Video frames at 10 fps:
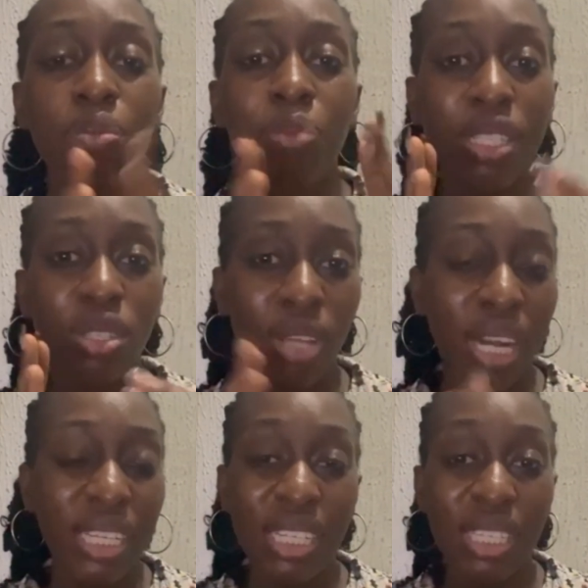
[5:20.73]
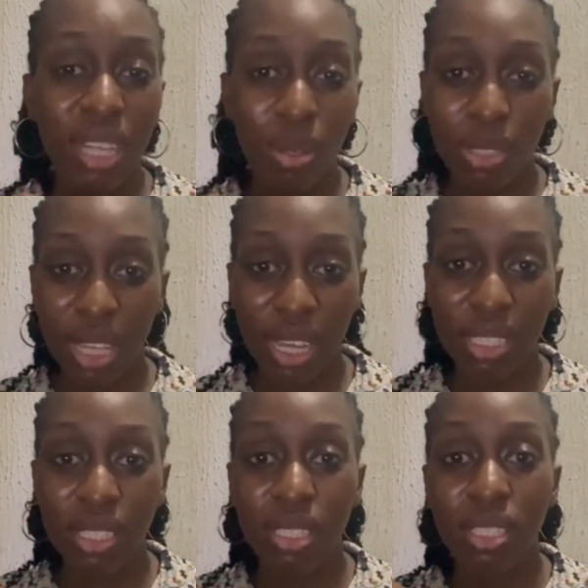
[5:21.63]
particularly eating
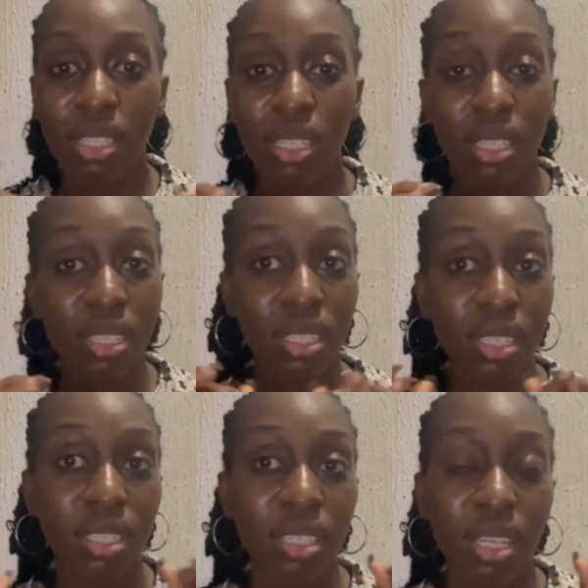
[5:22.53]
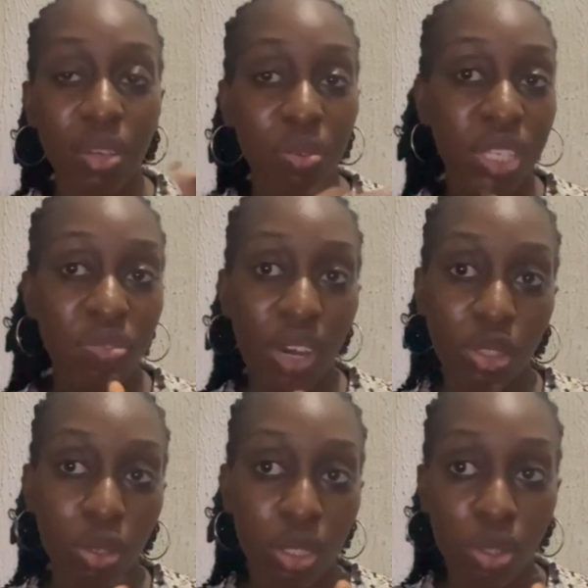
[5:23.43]
outside is a risk
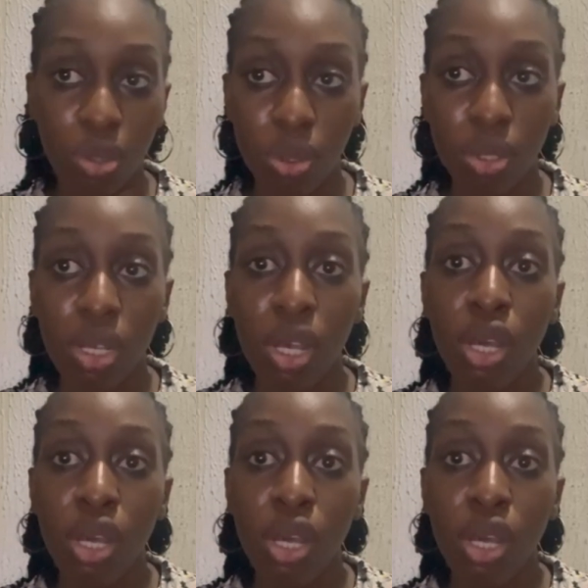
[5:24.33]
factor on its own.